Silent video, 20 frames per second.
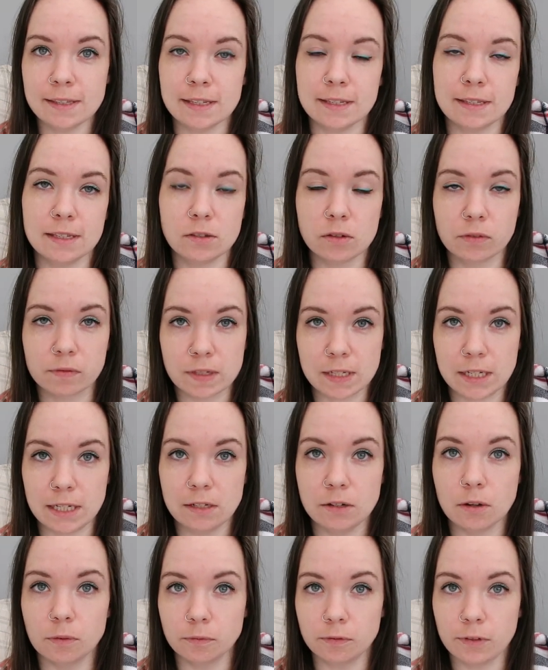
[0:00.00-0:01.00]
This is obviously
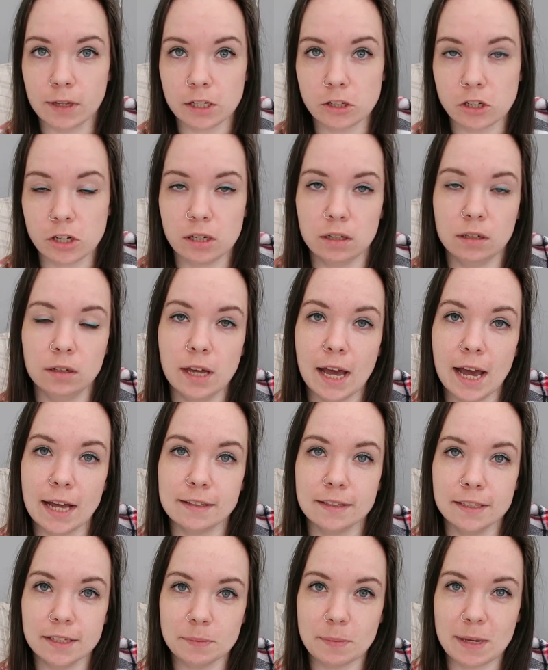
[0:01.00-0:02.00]
non-fiction,
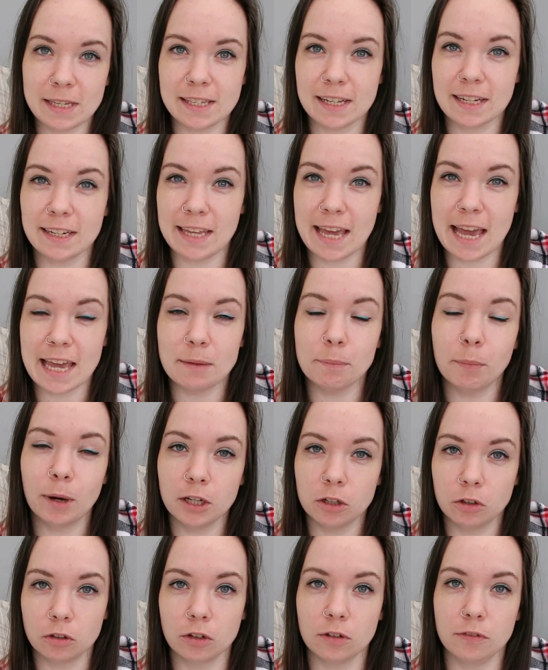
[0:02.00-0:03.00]
and it's basically a
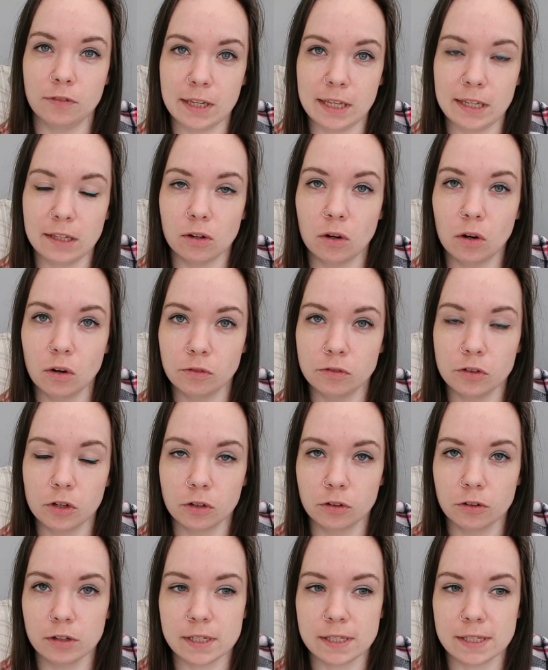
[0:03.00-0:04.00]
biography of
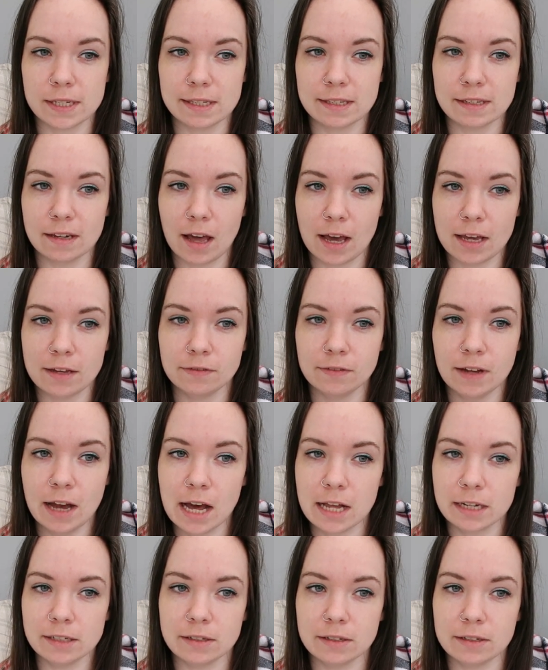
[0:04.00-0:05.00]
John Christie's life
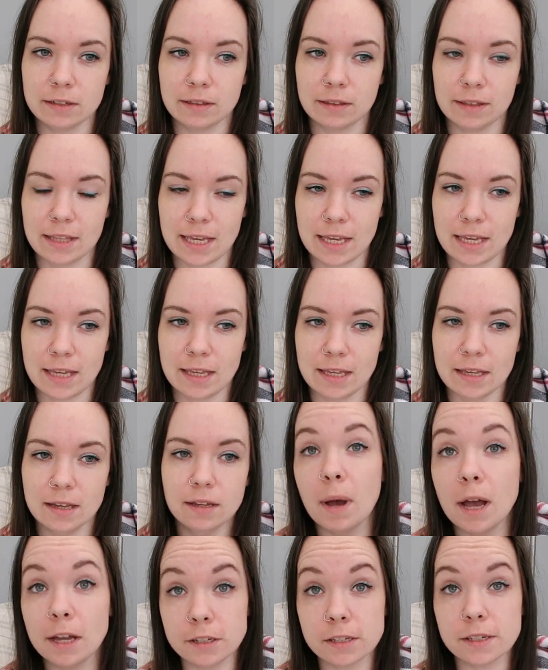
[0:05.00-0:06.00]
and the
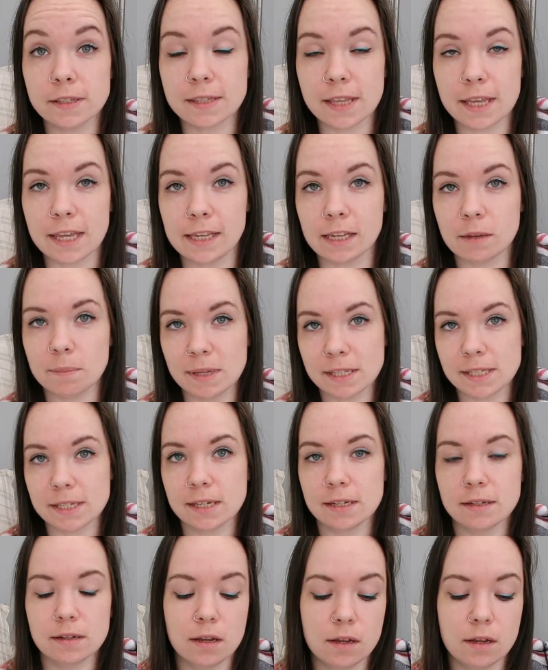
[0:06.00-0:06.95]
murders that he committed.